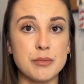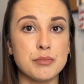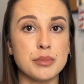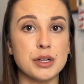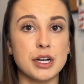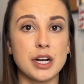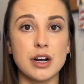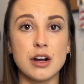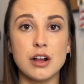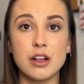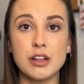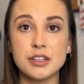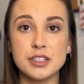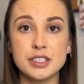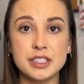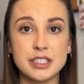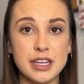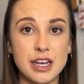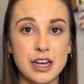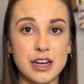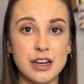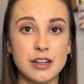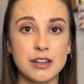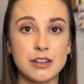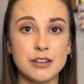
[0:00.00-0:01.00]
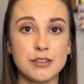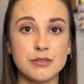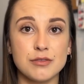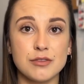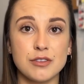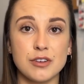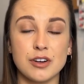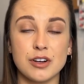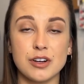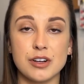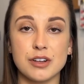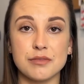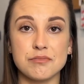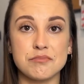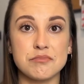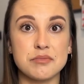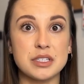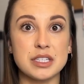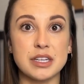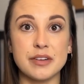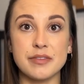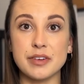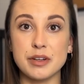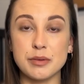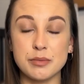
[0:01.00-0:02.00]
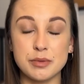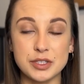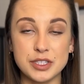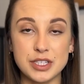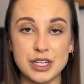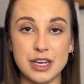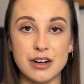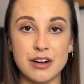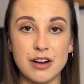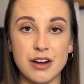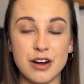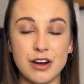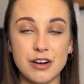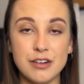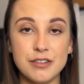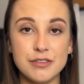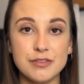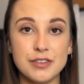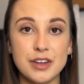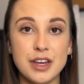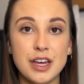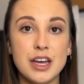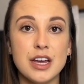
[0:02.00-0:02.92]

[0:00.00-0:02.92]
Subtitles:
put it all on sale for 70% off,